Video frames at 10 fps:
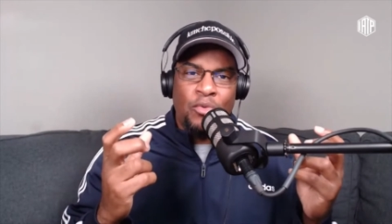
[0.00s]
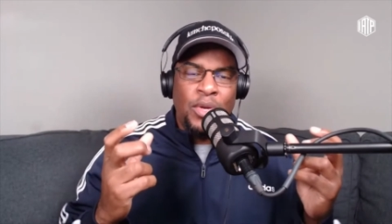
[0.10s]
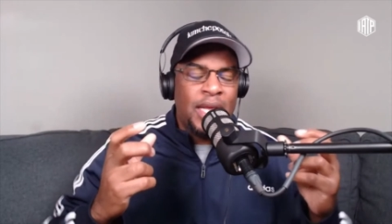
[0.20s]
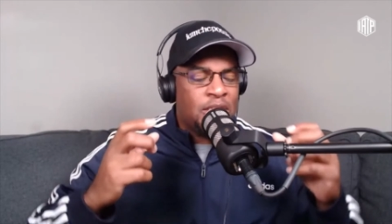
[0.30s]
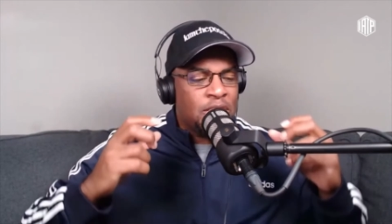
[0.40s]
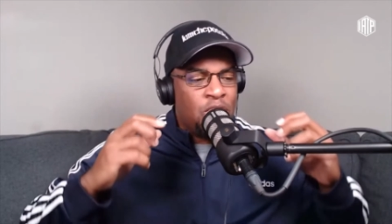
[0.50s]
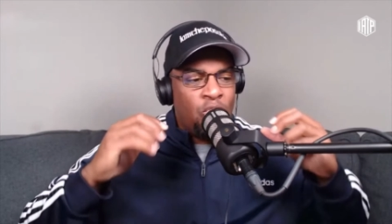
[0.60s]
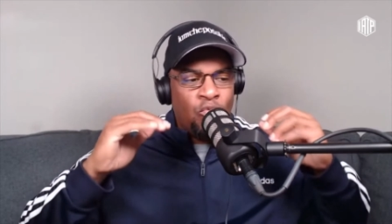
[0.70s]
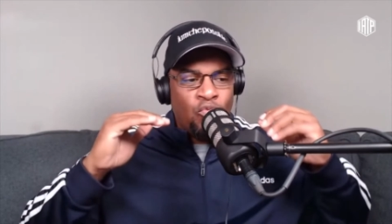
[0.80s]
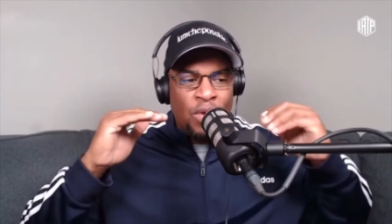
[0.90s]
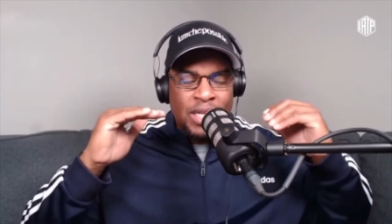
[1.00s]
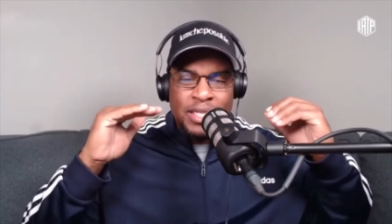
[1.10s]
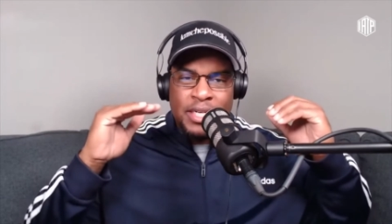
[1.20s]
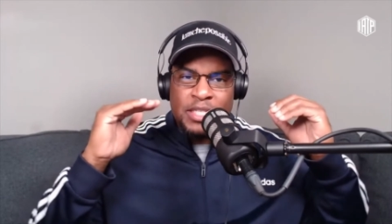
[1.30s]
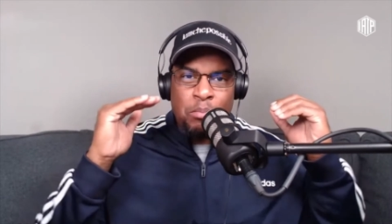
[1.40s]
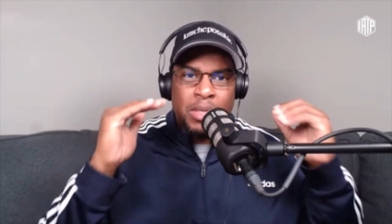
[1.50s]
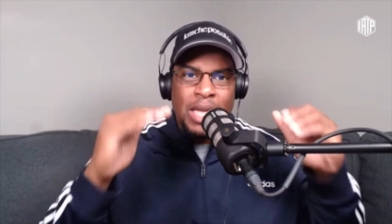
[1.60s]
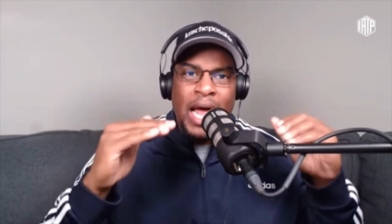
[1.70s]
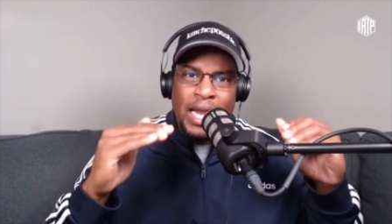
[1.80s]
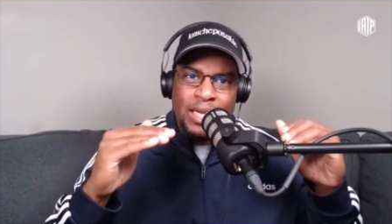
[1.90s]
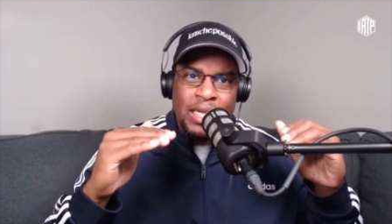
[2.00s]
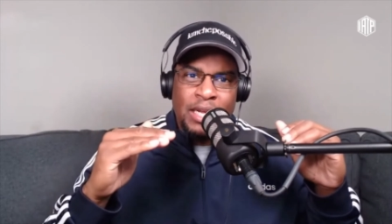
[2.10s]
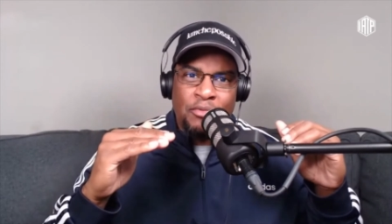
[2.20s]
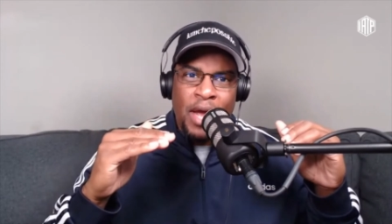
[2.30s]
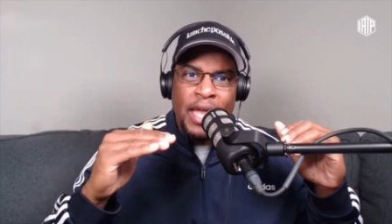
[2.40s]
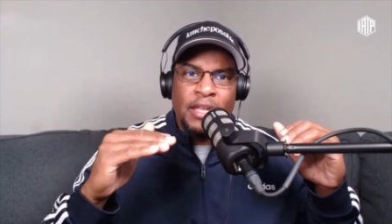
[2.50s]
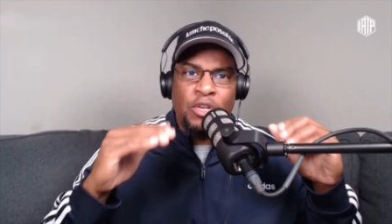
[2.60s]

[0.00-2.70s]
we're not just gonna run into this blindly, right?